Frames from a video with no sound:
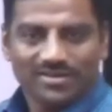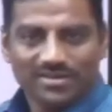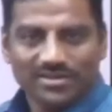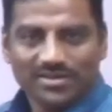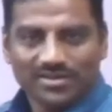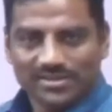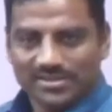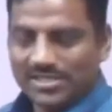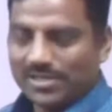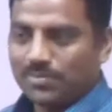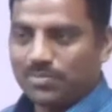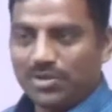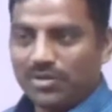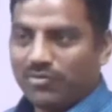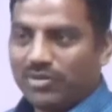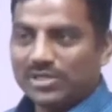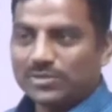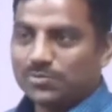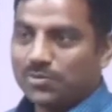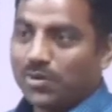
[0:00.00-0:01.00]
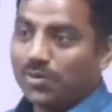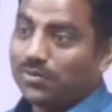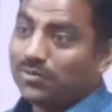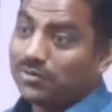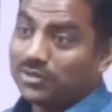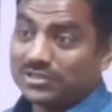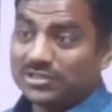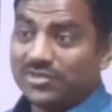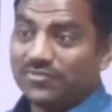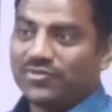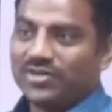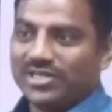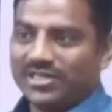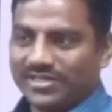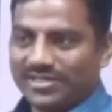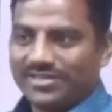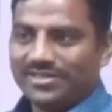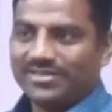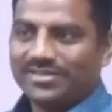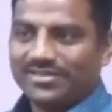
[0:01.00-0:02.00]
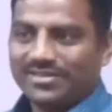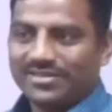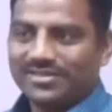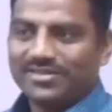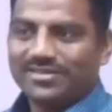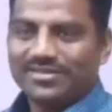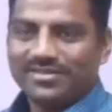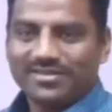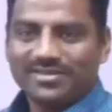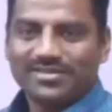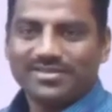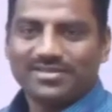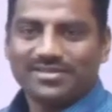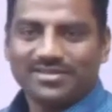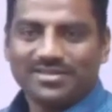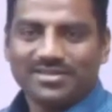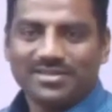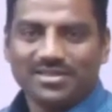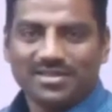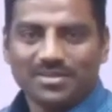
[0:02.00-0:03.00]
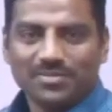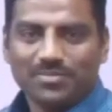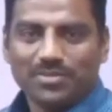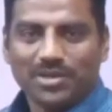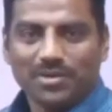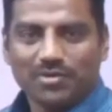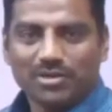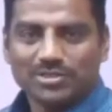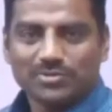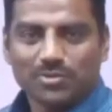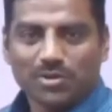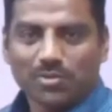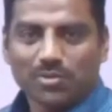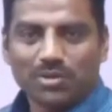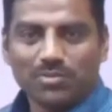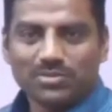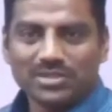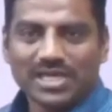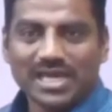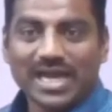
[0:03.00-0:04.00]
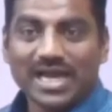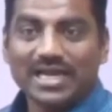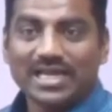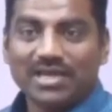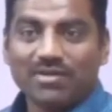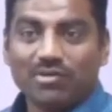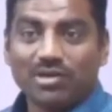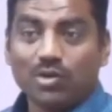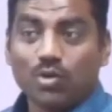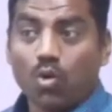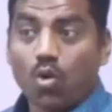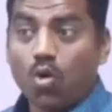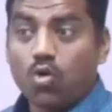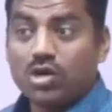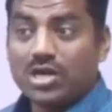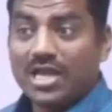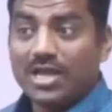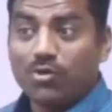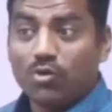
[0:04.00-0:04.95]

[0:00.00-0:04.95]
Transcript: See, previous problem was different. Previous problem, they had given only.